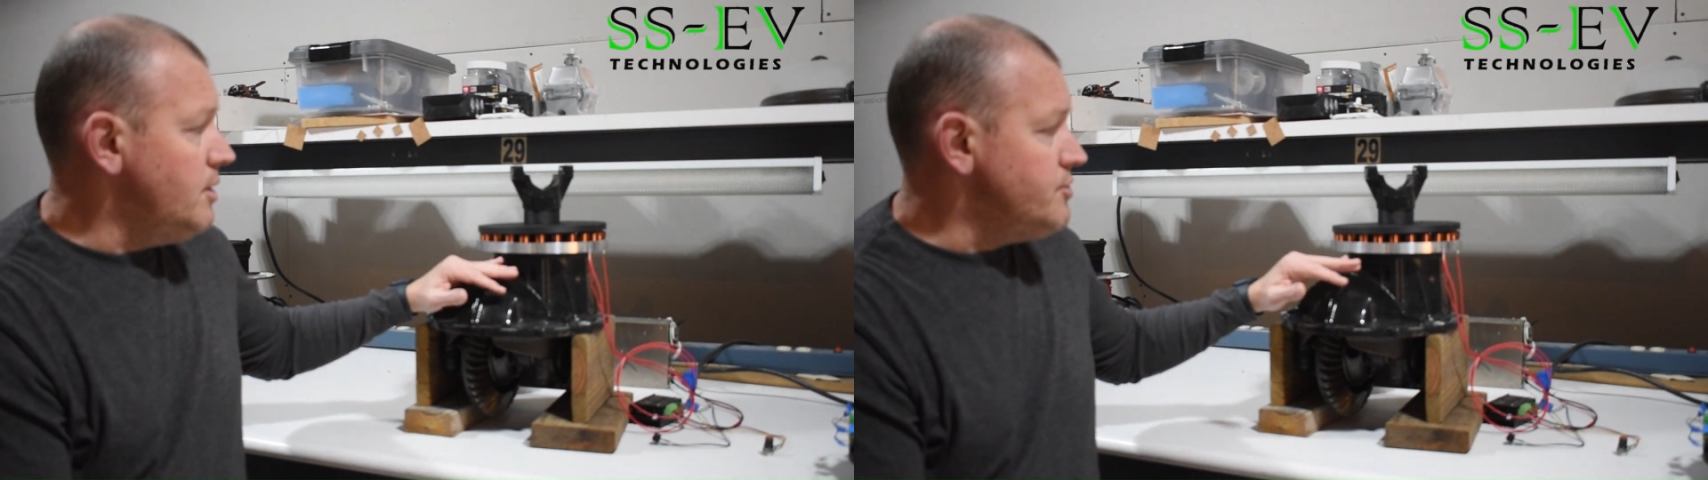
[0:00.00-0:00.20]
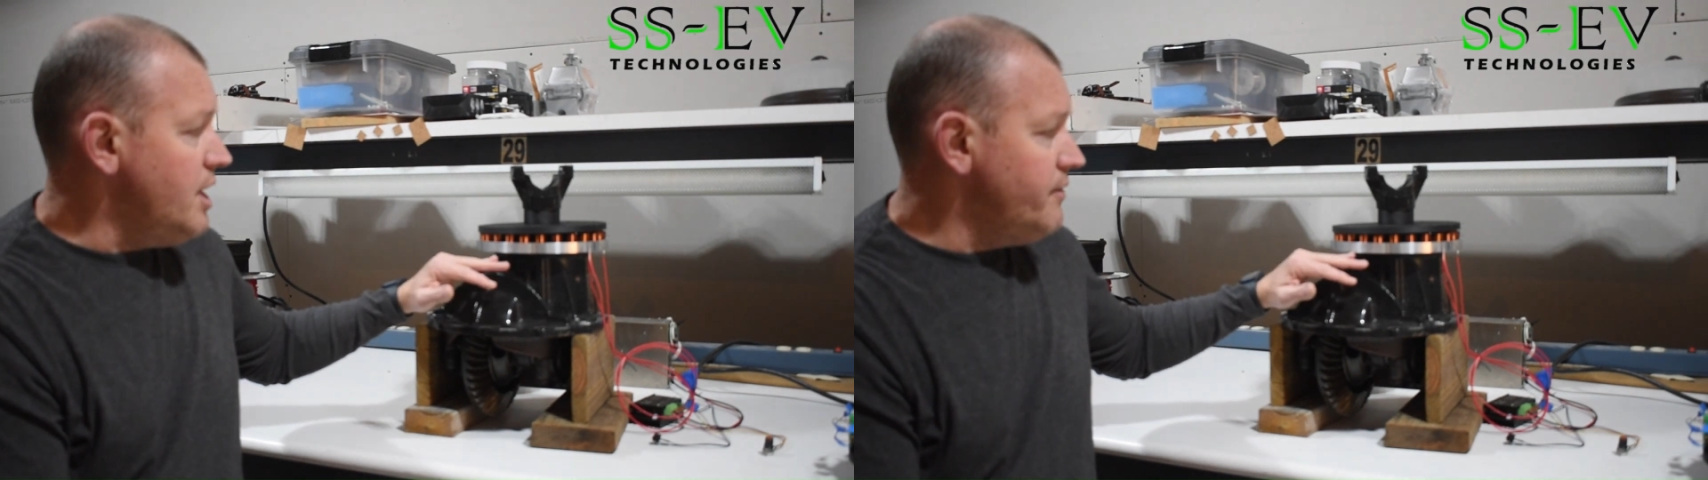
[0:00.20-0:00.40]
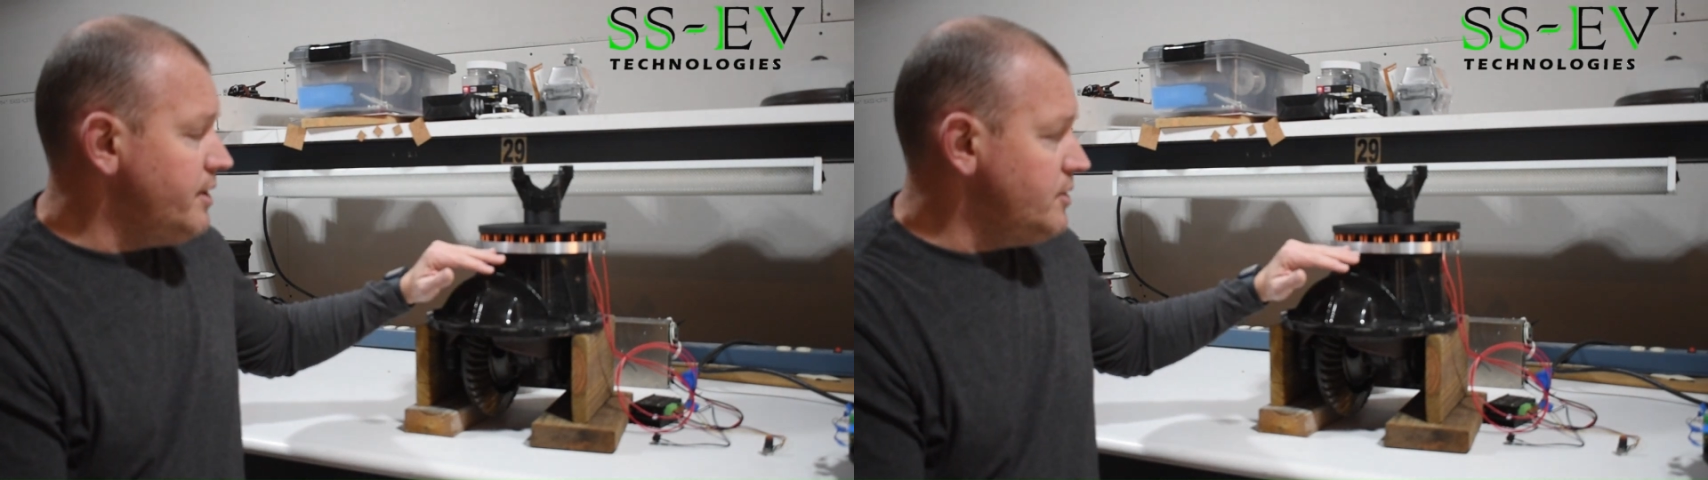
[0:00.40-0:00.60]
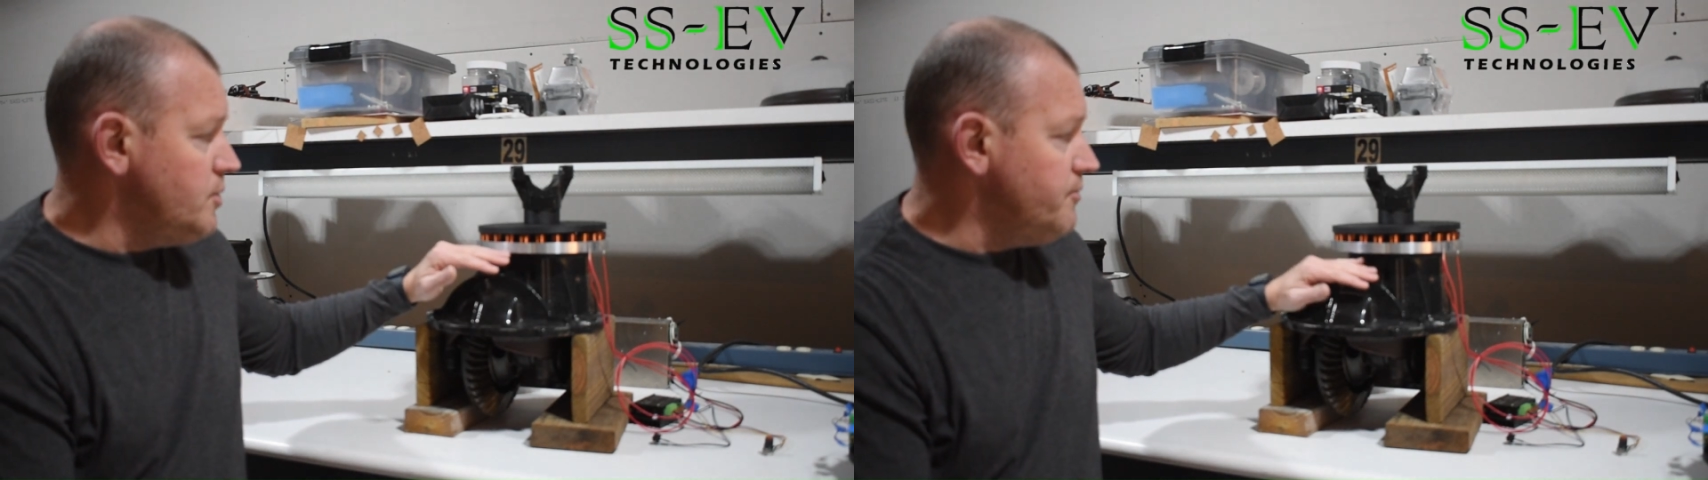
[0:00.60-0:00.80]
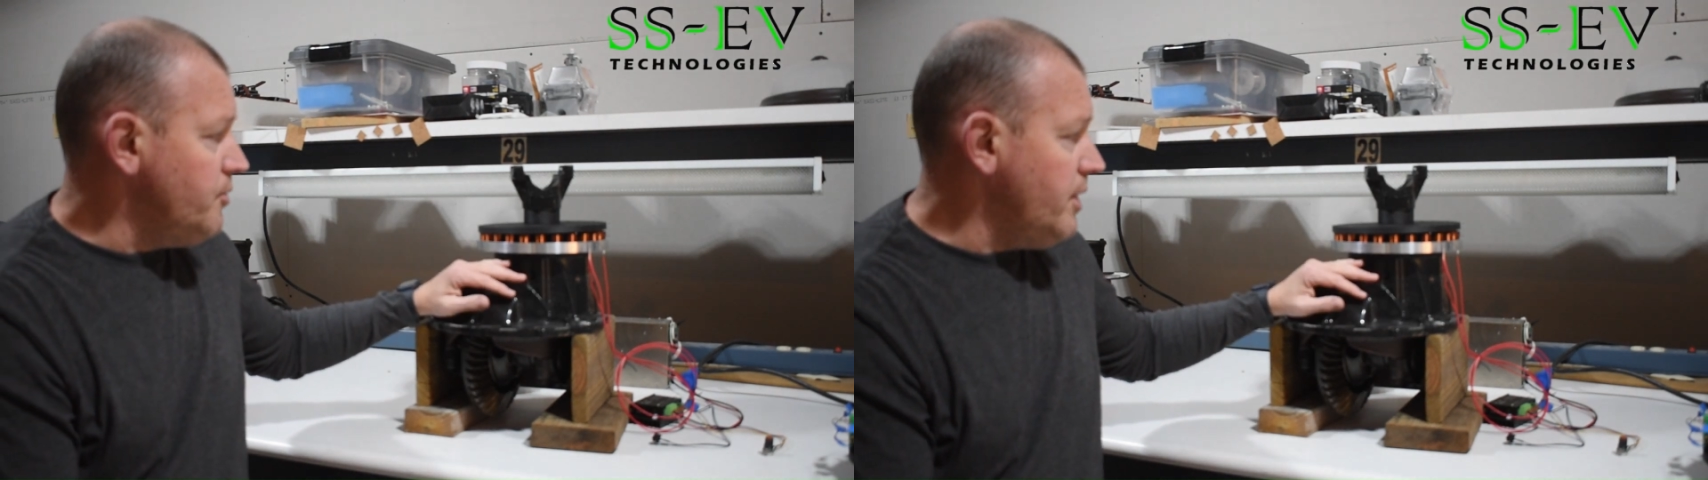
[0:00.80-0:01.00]
Driving into
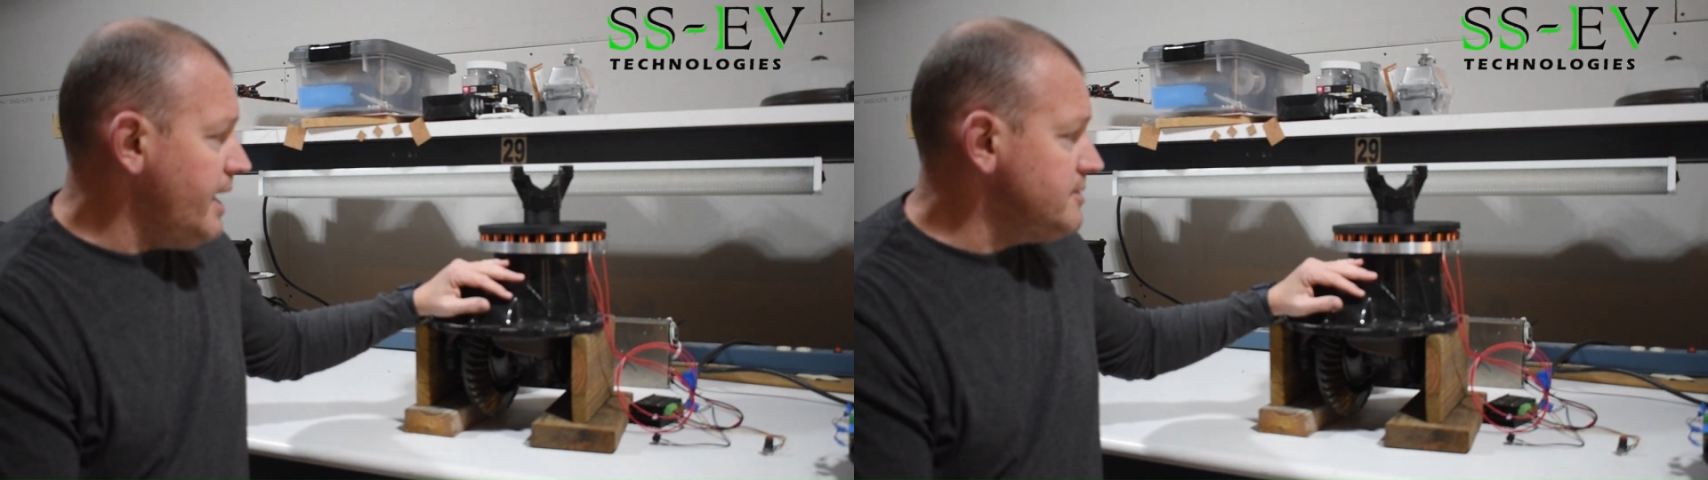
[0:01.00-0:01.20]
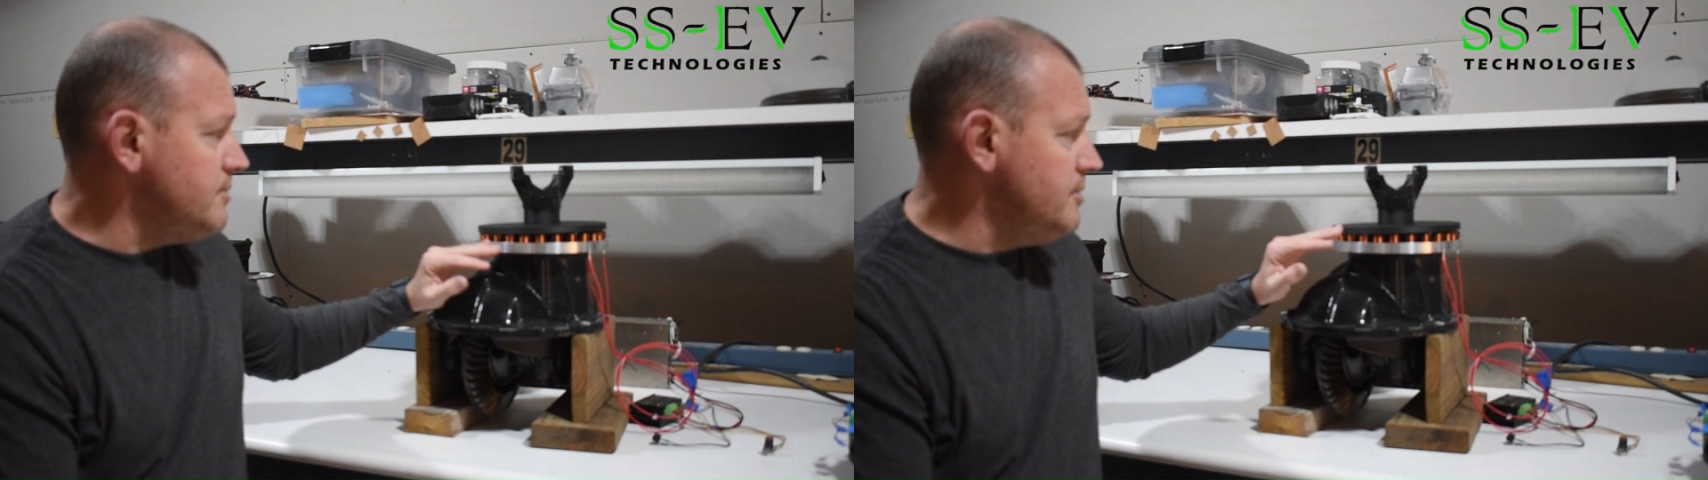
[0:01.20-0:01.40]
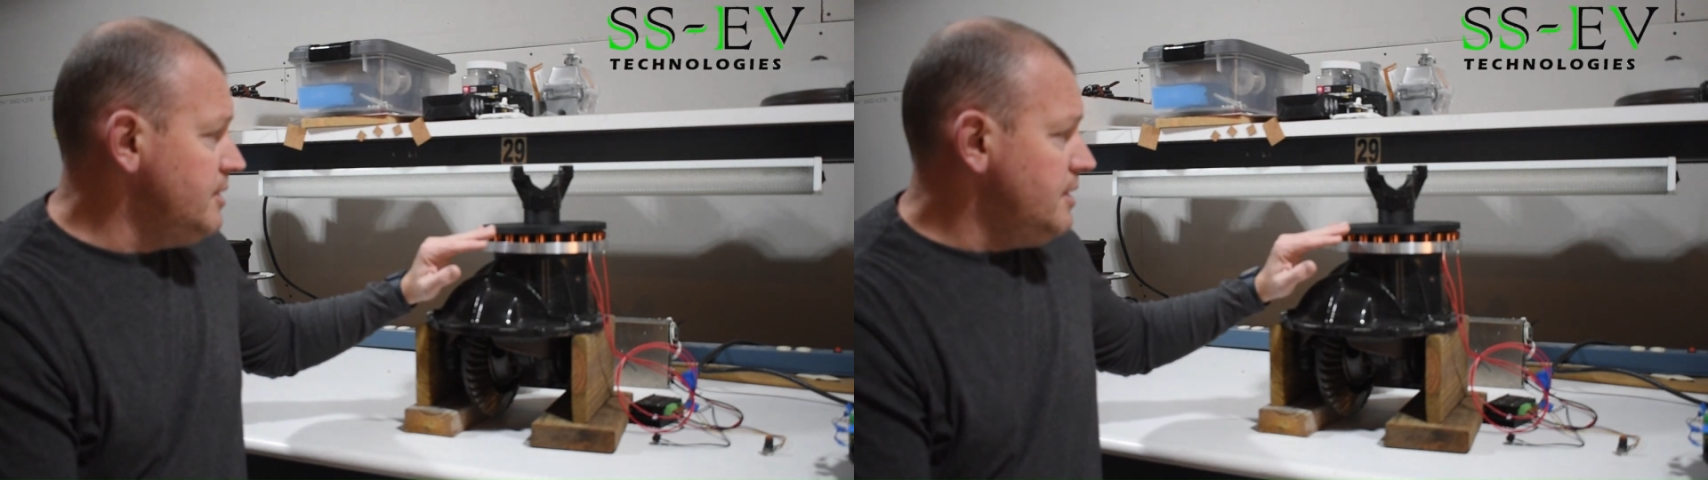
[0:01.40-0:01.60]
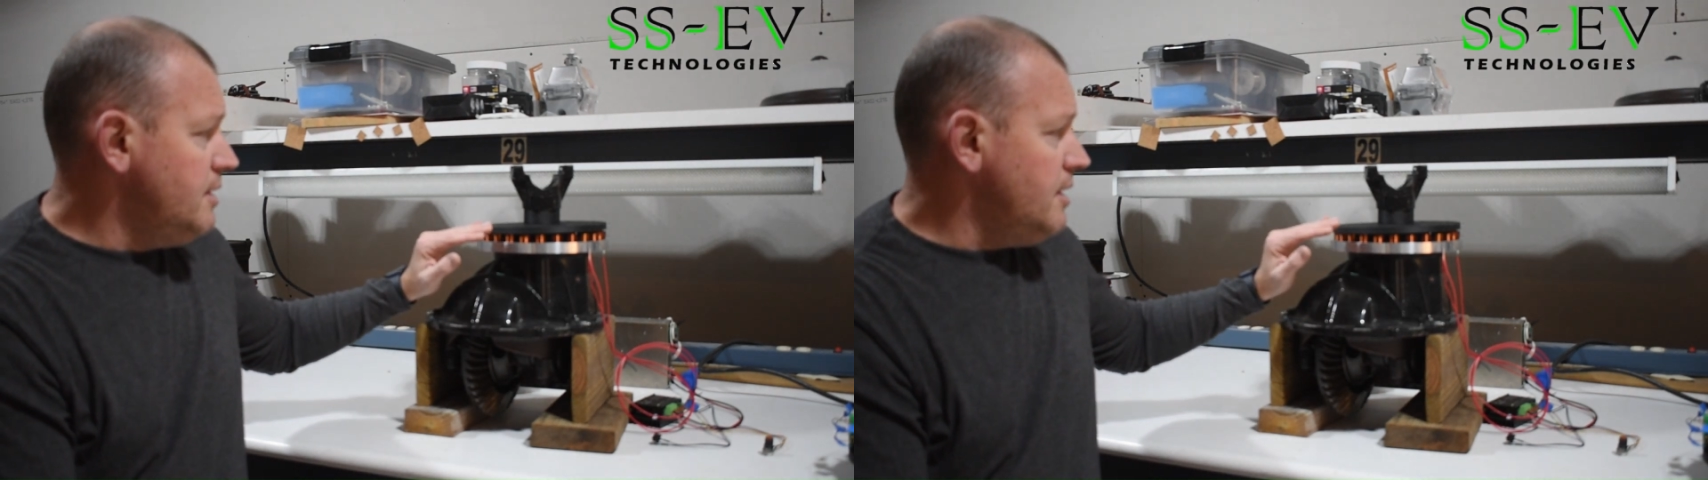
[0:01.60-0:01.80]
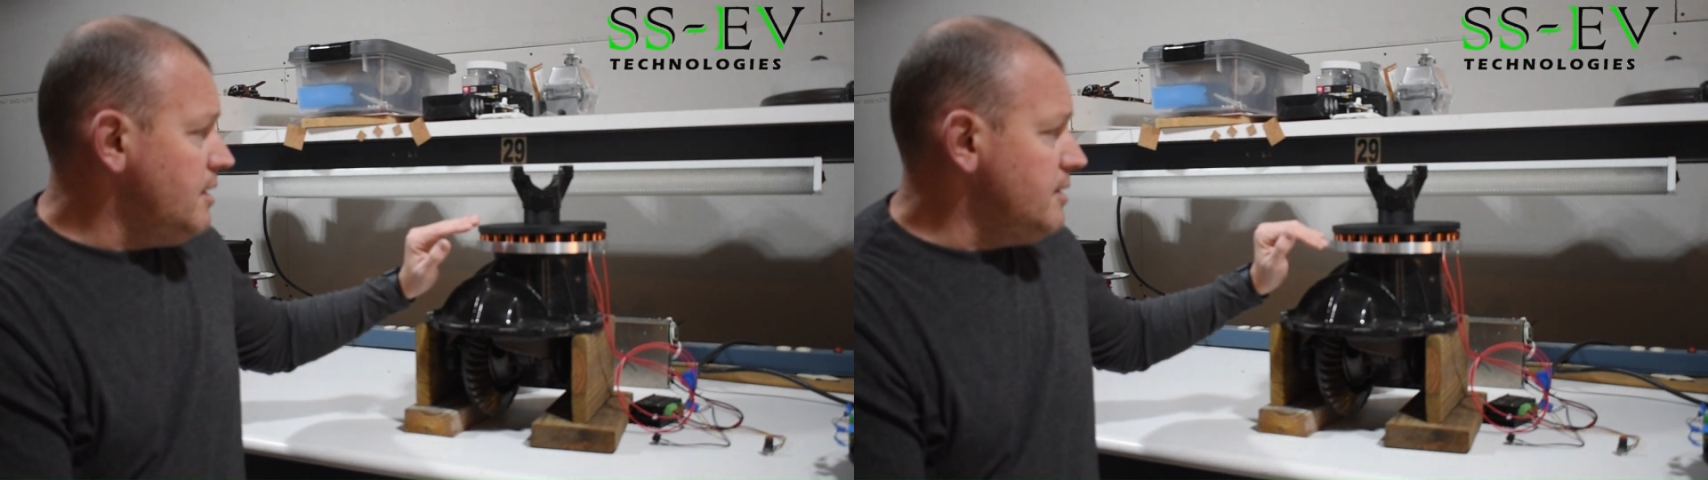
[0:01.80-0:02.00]
a full axle,
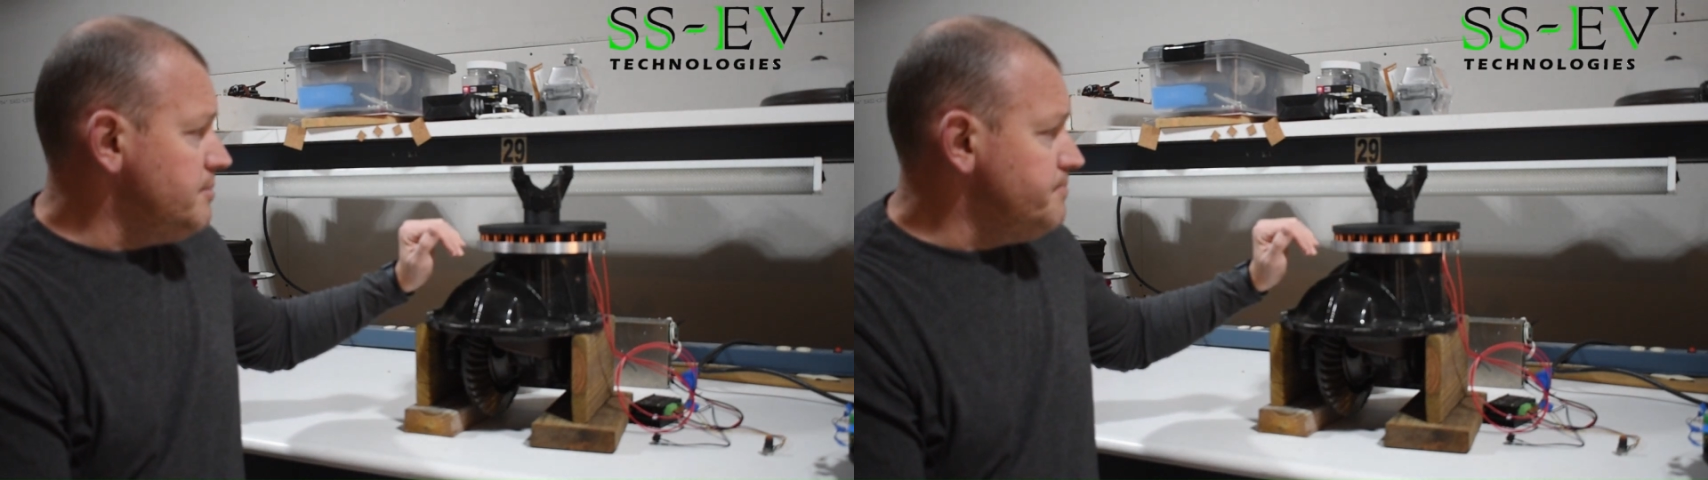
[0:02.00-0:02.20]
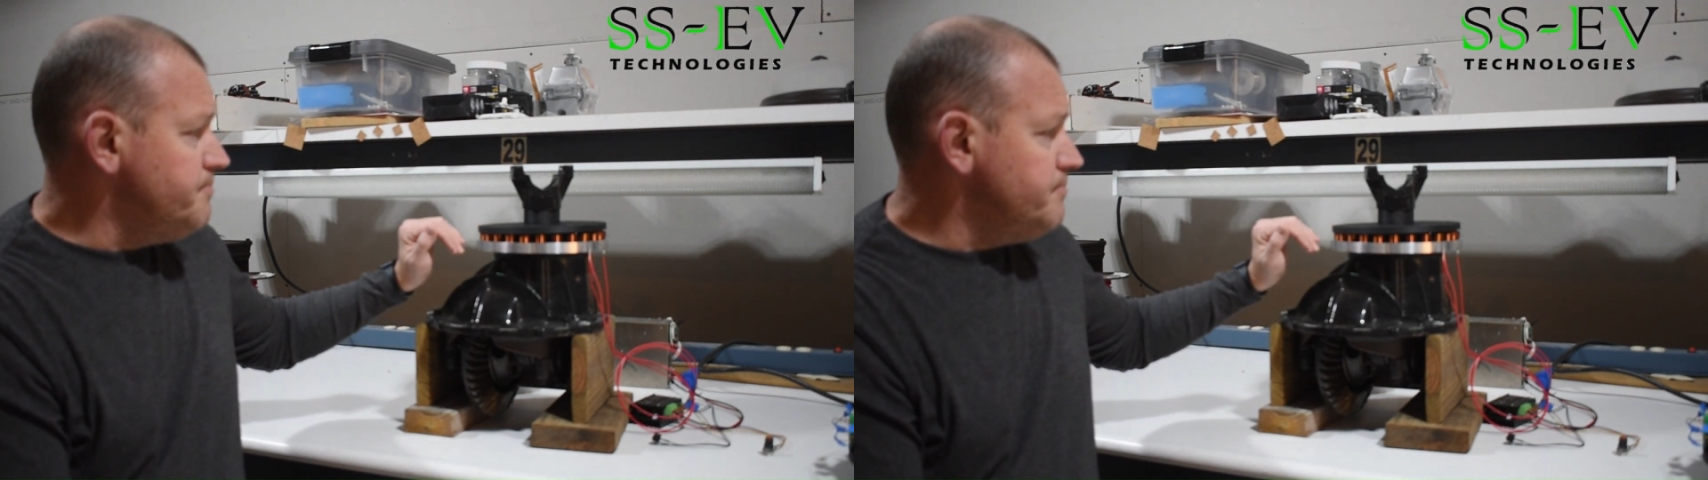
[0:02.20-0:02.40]
and